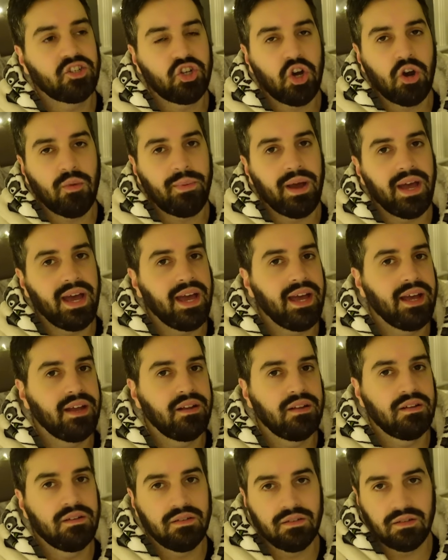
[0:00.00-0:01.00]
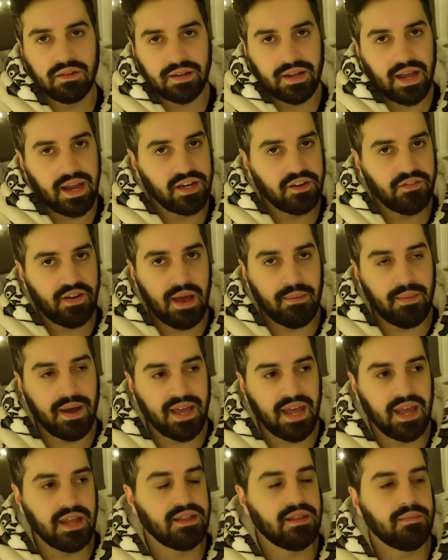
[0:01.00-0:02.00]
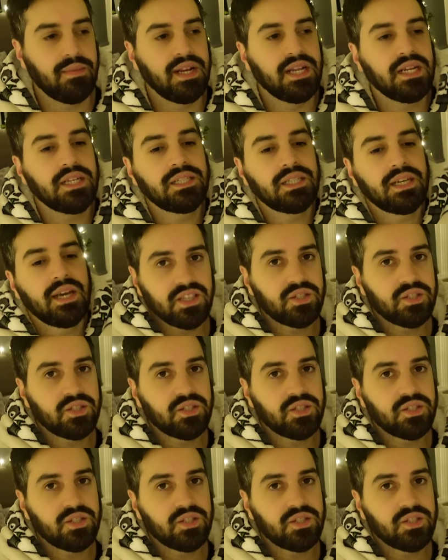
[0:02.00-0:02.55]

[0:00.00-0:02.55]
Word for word: Chopper kind of MIA at the minute.